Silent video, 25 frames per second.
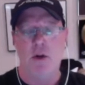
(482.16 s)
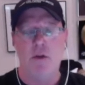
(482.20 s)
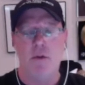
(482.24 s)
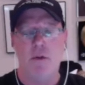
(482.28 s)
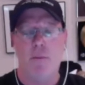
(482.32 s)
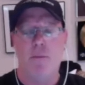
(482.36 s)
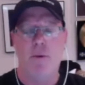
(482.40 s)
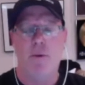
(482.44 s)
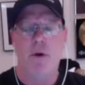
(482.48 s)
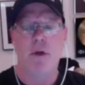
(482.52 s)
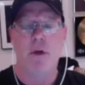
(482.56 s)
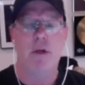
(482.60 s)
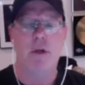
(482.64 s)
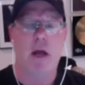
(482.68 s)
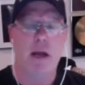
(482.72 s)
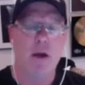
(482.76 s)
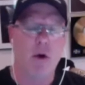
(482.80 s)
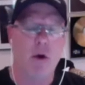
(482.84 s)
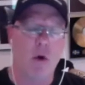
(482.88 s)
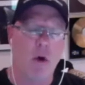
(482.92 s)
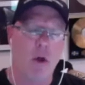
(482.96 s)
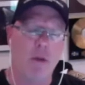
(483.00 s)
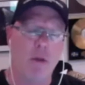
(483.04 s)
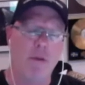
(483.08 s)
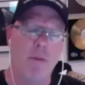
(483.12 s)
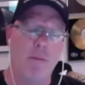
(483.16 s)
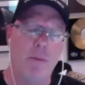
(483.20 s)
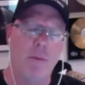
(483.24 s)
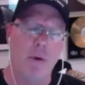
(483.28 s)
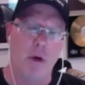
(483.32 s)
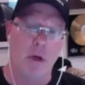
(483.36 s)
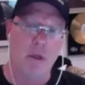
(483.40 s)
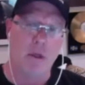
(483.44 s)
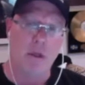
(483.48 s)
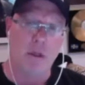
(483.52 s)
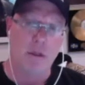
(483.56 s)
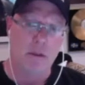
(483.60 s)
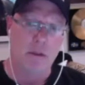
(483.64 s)
book, I called the
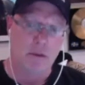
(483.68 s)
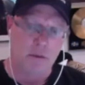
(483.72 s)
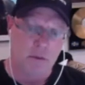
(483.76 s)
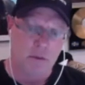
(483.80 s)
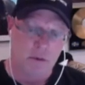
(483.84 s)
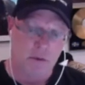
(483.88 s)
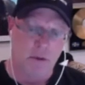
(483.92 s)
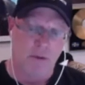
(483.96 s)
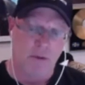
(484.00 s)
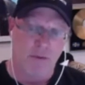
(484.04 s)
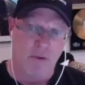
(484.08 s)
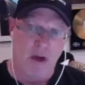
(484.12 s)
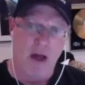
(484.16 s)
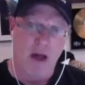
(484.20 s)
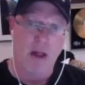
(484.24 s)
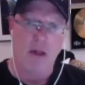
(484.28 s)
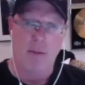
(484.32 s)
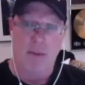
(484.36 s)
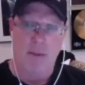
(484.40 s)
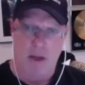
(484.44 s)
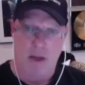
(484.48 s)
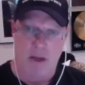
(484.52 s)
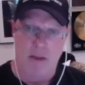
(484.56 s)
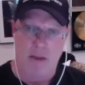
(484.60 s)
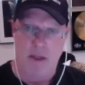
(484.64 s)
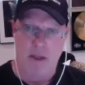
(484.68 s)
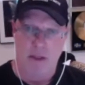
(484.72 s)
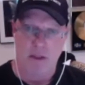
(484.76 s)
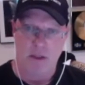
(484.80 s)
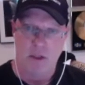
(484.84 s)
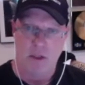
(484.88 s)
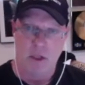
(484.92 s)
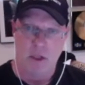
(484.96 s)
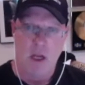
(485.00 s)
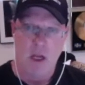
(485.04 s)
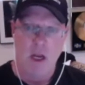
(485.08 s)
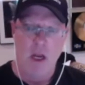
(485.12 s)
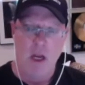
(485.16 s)
book, so follow me on this.